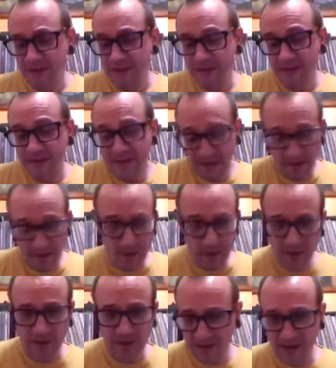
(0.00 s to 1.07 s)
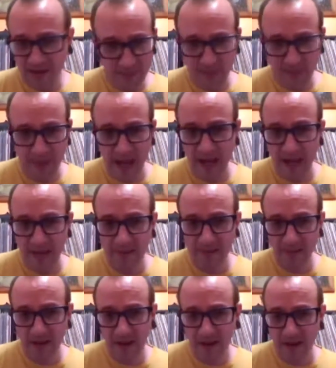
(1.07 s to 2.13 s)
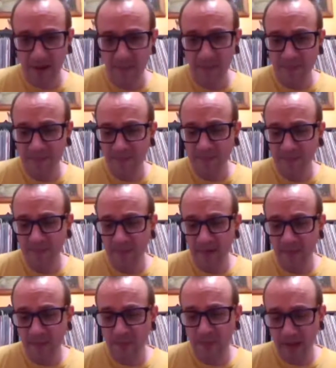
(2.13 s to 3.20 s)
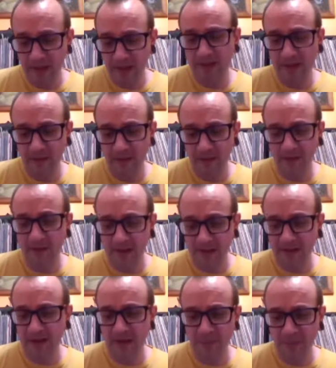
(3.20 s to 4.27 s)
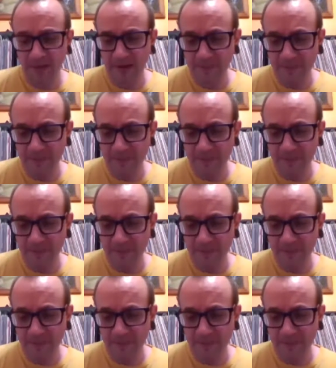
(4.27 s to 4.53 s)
can be good and can be bad. Yeah. But it, you know, like it keeps it